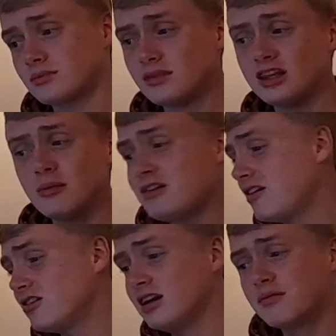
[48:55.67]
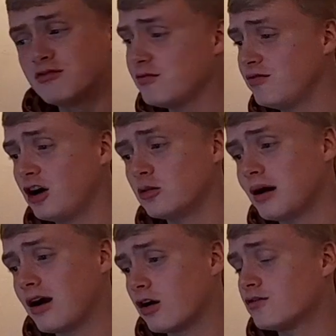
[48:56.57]
And then potentially a final
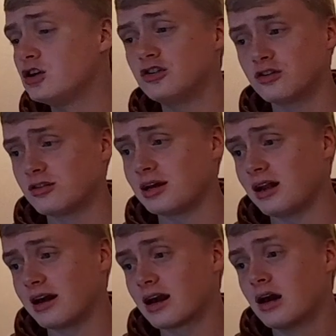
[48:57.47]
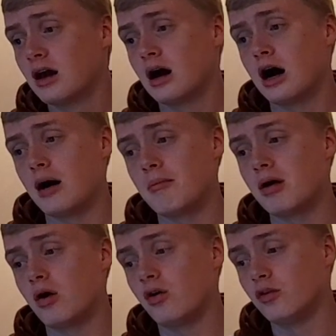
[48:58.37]
paragraph you could do on something like, on
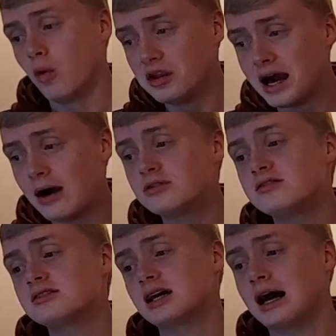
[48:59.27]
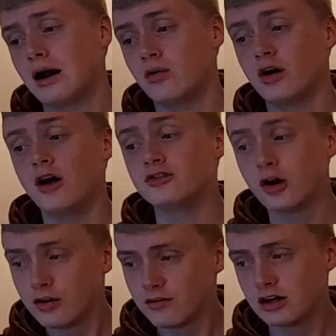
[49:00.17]
the one hand, how the
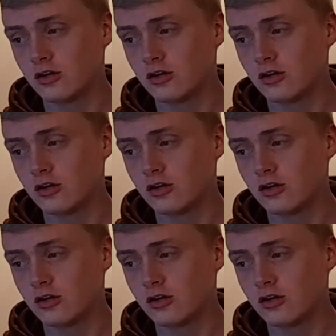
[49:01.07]
uncodified